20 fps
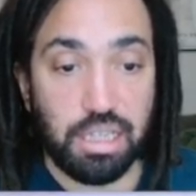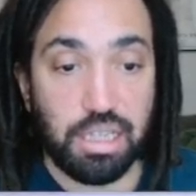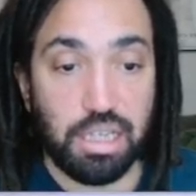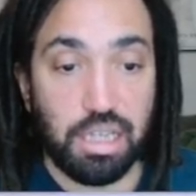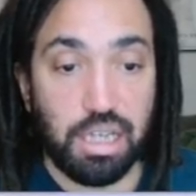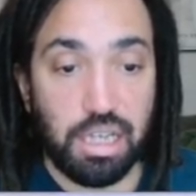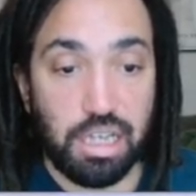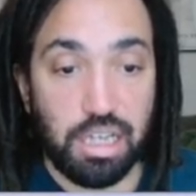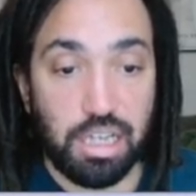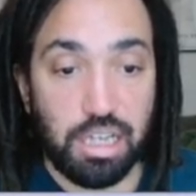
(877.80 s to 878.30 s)

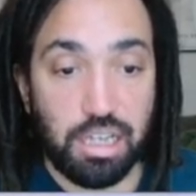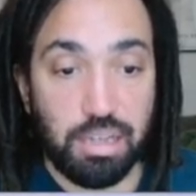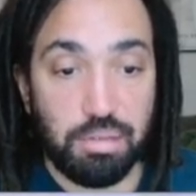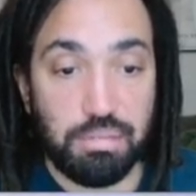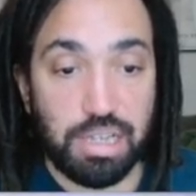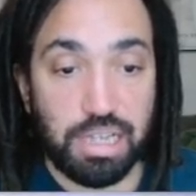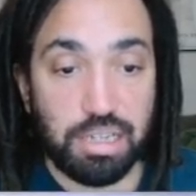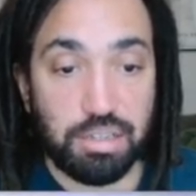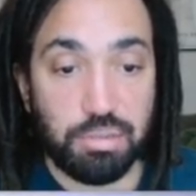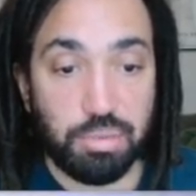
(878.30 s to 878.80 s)

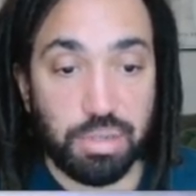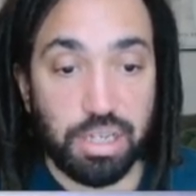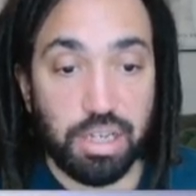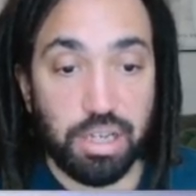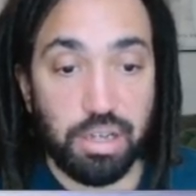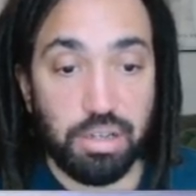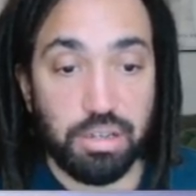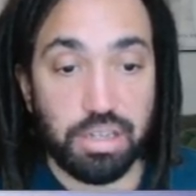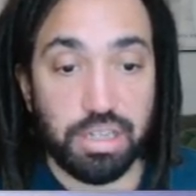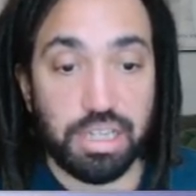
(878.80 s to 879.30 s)
Um, and we
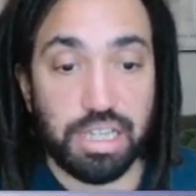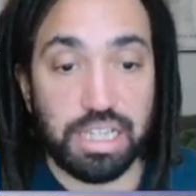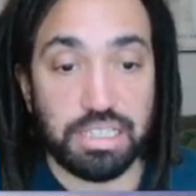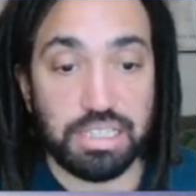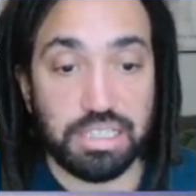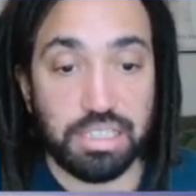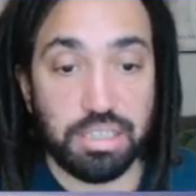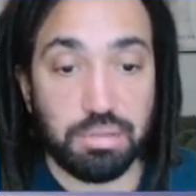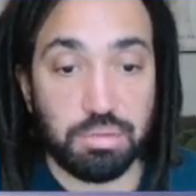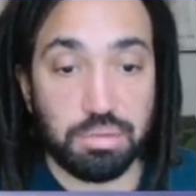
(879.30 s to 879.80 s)
know that
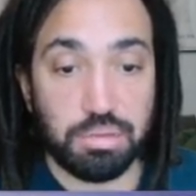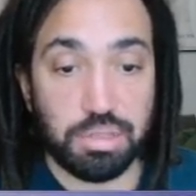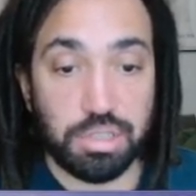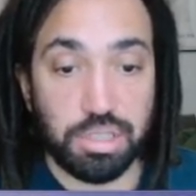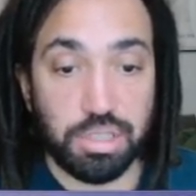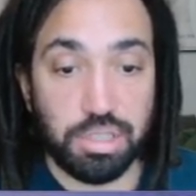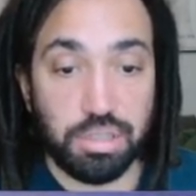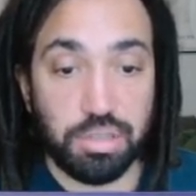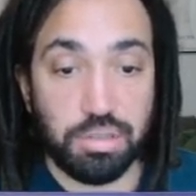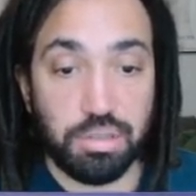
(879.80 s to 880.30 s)
that's equal
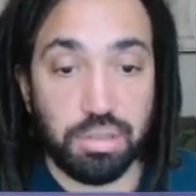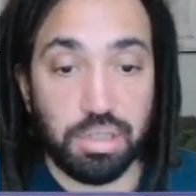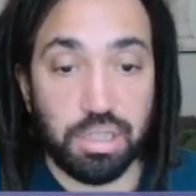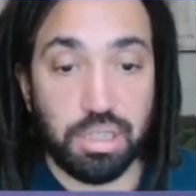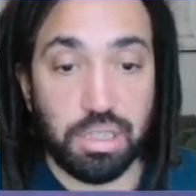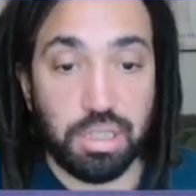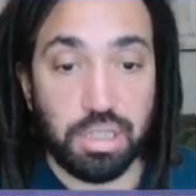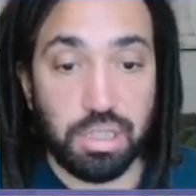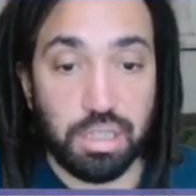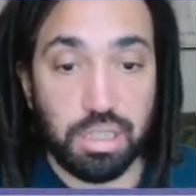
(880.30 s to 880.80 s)
to
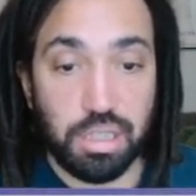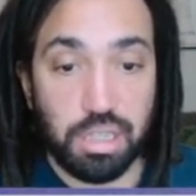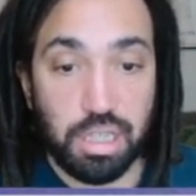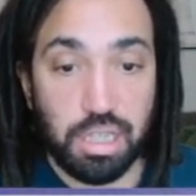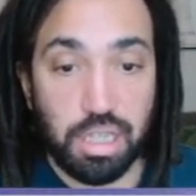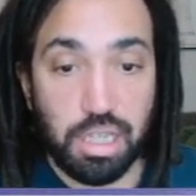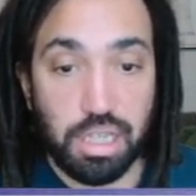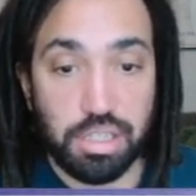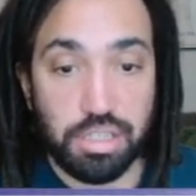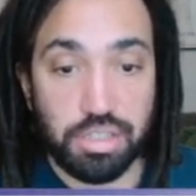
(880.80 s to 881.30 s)

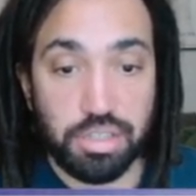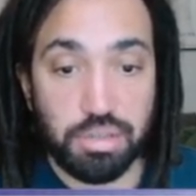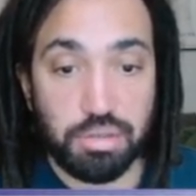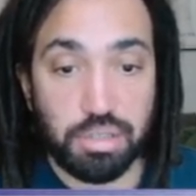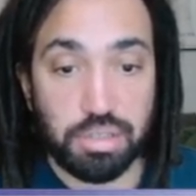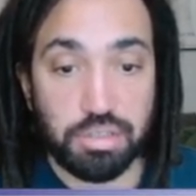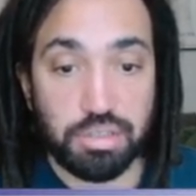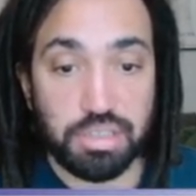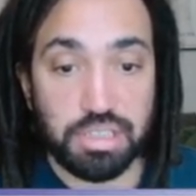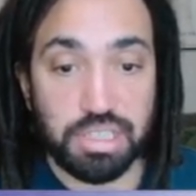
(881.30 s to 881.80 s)
uh,
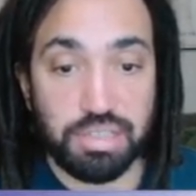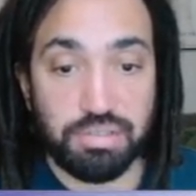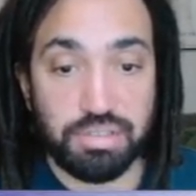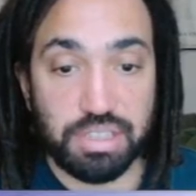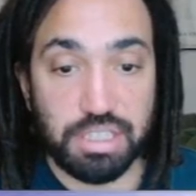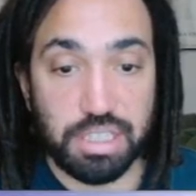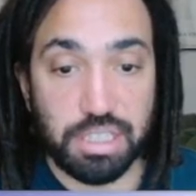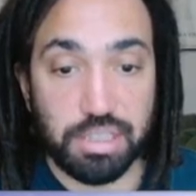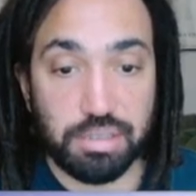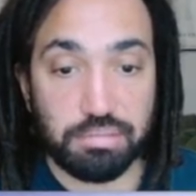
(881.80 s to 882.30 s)

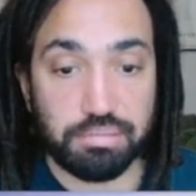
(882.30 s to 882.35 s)
270.